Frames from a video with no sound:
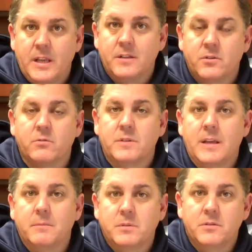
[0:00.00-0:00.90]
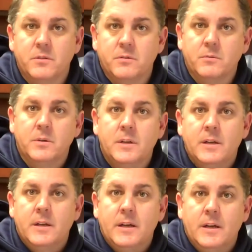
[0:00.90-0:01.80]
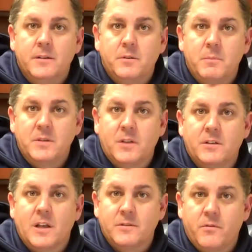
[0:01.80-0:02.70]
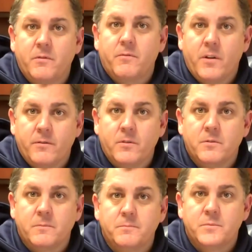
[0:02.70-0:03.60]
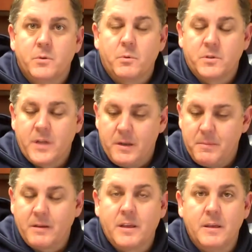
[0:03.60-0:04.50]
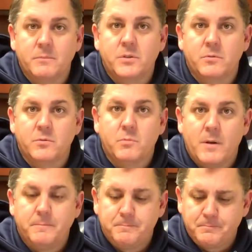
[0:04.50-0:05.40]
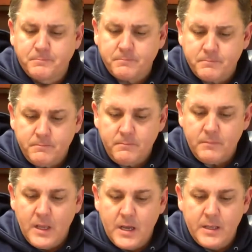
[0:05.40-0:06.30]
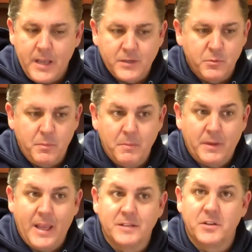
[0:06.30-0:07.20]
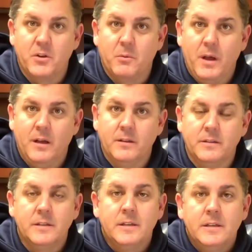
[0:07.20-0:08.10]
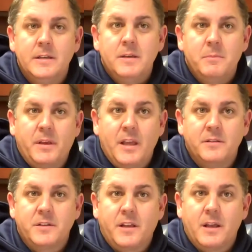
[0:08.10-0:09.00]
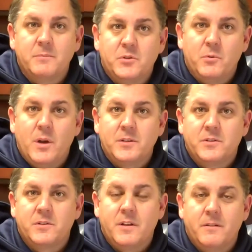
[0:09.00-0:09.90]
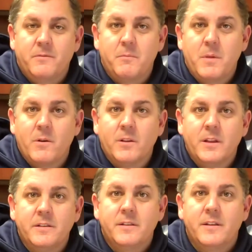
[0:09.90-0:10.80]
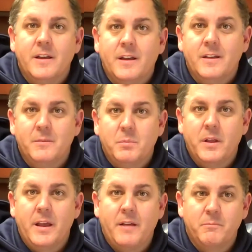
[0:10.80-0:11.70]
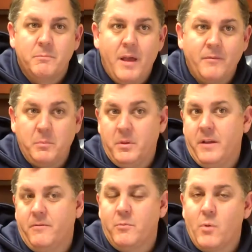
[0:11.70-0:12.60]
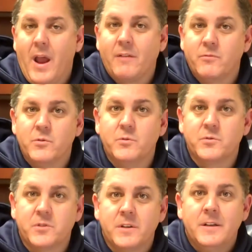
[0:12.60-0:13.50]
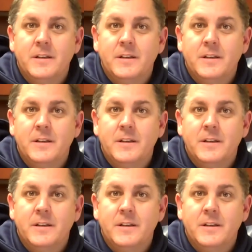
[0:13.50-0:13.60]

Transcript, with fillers: needs her team to do uh, to be successful in front of her. So we're excited about Kim too as well. Uh, next would be Mackenzie Noel, and Mackenzie comes to us uh, from Maryland, uh, play having played for Brad Ruse,